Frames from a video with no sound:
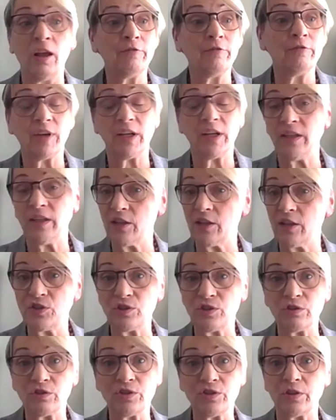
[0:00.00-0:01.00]

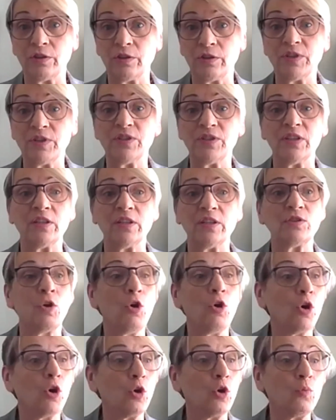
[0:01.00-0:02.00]
financial services,
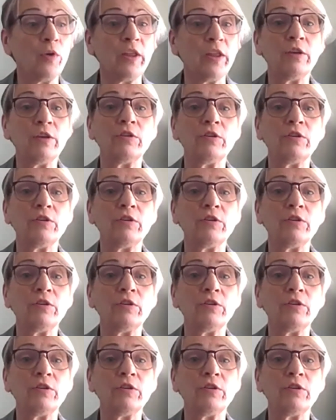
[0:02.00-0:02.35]
or whether